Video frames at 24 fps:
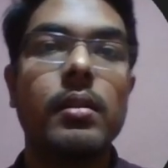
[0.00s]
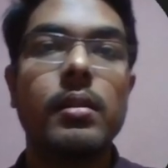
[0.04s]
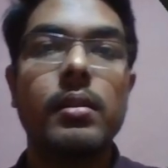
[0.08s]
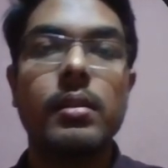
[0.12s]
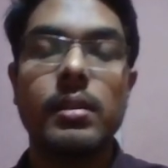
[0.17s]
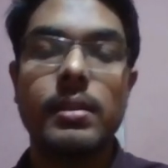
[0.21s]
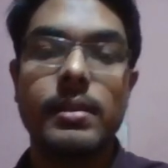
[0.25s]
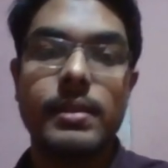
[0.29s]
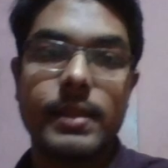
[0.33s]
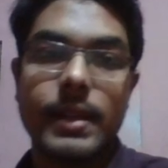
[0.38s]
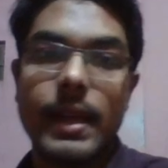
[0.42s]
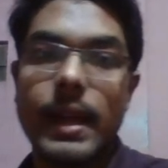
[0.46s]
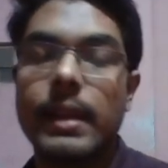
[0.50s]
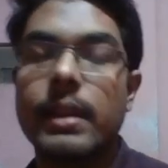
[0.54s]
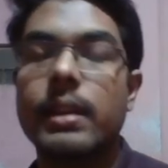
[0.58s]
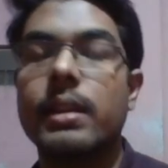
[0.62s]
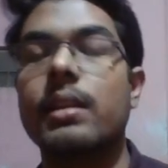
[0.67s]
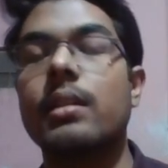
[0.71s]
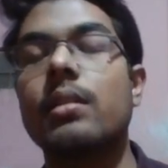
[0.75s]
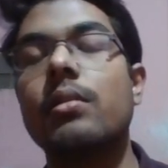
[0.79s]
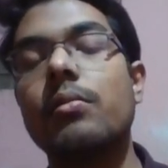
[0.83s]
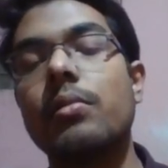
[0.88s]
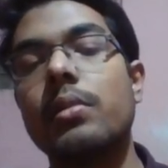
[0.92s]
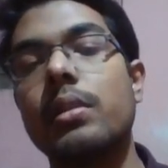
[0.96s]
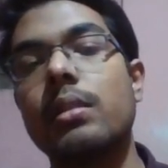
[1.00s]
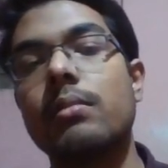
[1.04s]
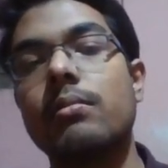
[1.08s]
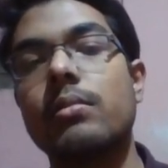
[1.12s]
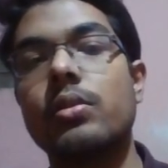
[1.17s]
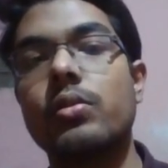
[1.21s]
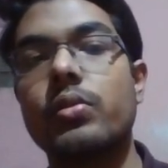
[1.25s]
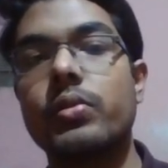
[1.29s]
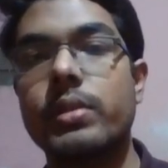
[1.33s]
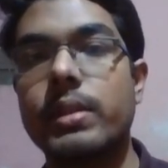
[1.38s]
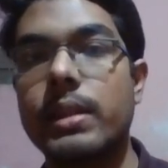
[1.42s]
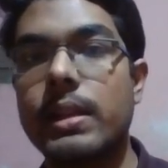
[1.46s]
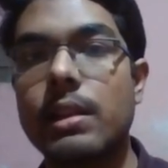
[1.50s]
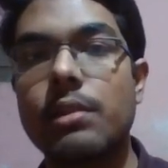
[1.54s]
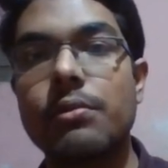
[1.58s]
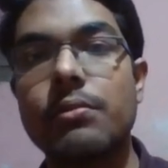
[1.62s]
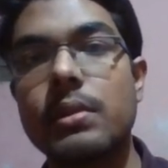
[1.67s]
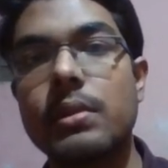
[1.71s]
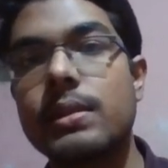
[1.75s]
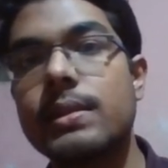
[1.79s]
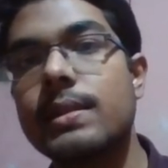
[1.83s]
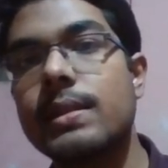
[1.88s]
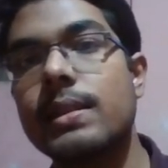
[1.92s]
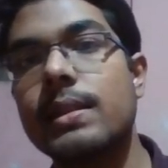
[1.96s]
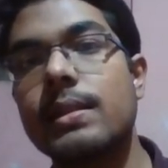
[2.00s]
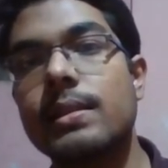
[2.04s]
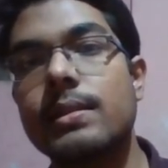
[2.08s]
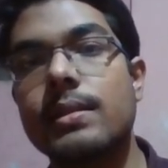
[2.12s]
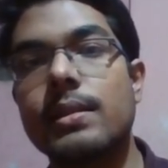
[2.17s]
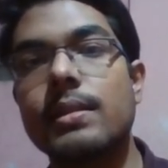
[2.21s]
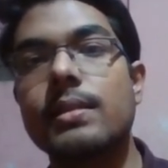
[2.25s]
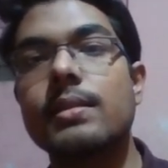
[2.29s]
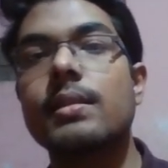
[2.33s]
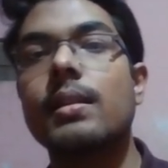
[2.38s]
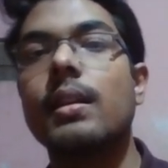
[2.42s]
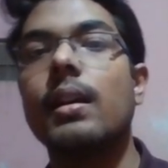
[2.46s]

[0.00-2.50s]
styling, we have used Tailwind CSS.